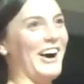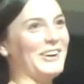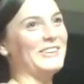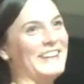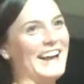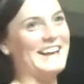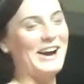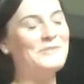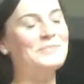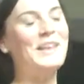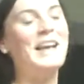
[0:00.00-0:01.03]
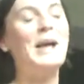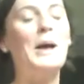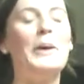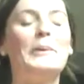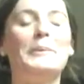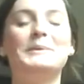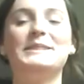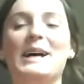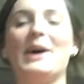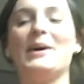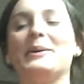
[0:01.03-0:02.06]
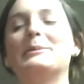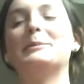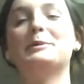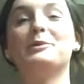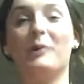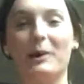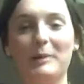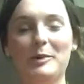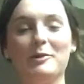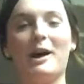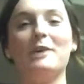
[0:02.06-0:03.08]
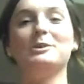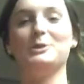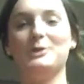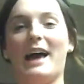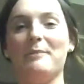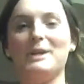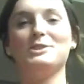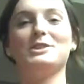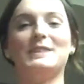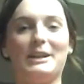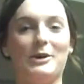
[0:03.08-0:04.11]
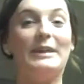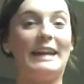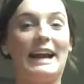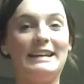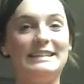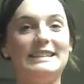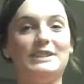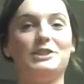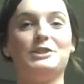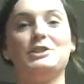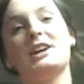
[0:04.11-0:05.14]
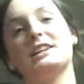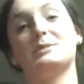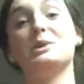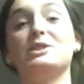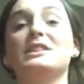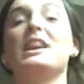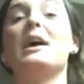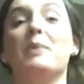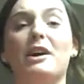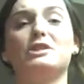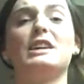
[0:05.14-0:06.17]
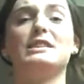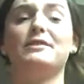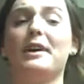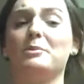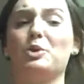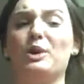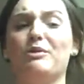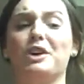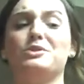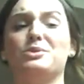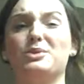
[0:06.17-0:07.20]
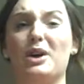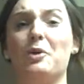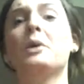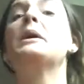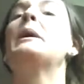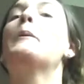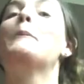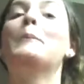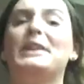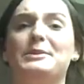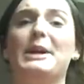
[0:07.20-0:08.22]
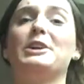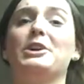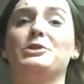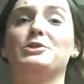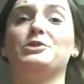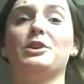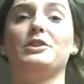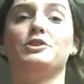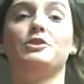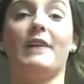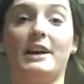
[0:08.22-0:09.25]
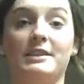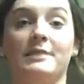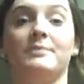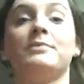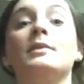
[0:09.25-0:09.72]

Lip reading: Awkward, I know. So, before we move on, we'll do that much because I know that I didn't teach this to you guys in person. I apologize if I'm going far too slow, but it's better to go too slow than too fast.